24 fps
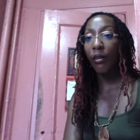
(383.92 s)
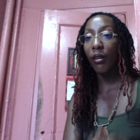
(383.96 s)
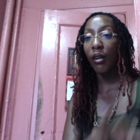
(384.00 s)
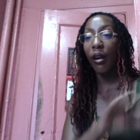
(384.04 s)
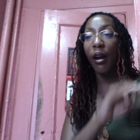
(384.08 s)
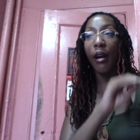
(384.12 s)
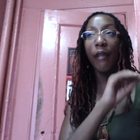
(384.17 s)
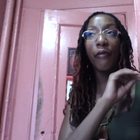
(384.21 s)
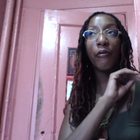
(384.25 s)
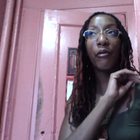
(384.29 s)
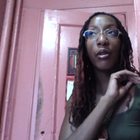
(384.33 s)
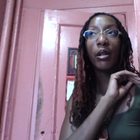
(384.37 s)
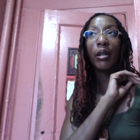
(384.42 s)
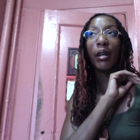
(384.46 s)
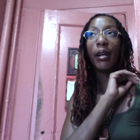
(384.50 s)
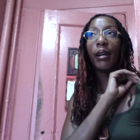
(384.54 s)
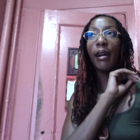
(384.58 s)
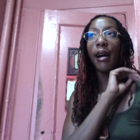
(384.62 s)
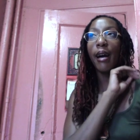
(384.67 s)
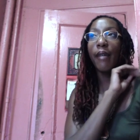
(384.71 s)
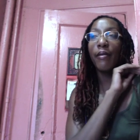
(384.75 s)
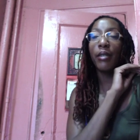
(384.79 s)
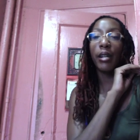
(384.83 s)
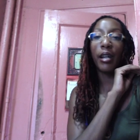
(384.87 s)
I feel like
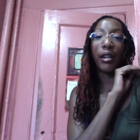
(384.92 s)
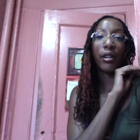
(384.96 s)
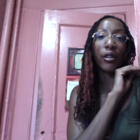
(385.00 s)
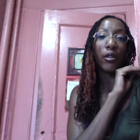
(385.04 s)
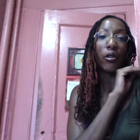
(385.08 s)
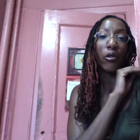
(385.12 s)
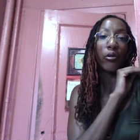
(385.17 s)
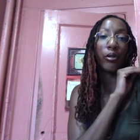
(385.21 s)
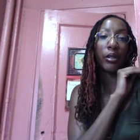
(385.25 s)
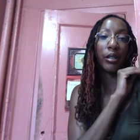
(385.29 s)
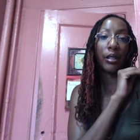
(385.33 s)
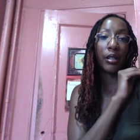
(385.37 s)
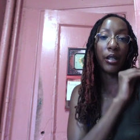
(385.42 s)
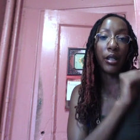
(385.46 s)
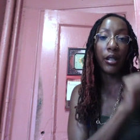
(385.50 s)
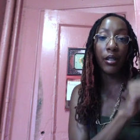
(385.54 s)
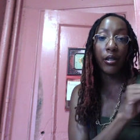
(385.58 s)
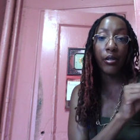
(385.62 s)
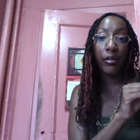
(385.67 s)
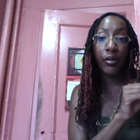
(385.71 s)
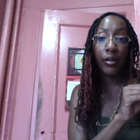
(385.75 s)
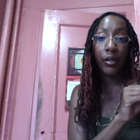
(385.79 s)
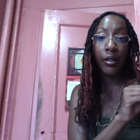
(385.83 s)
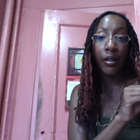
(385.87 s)
I haven't had a cold in
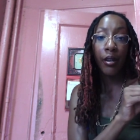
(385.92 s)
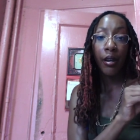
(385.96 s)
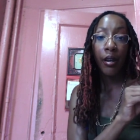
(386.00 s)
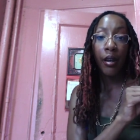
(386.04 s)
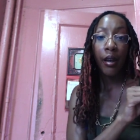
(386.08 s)
years,